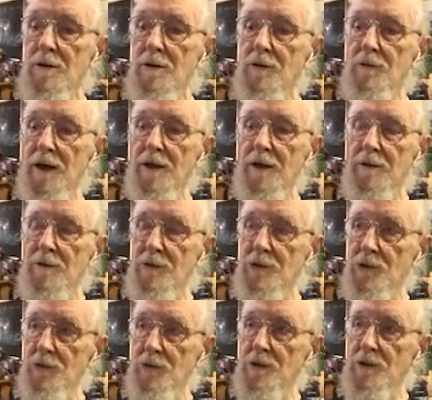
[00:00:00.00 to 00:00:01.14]
Great
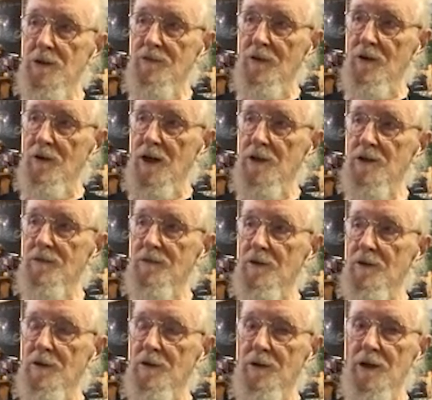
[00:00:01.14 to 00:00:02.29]
Jewish philosopher
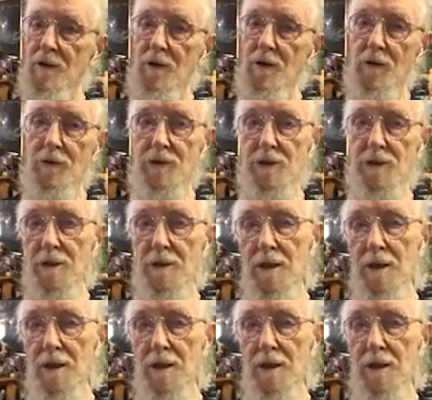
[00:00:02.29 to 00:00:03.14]
and theologian.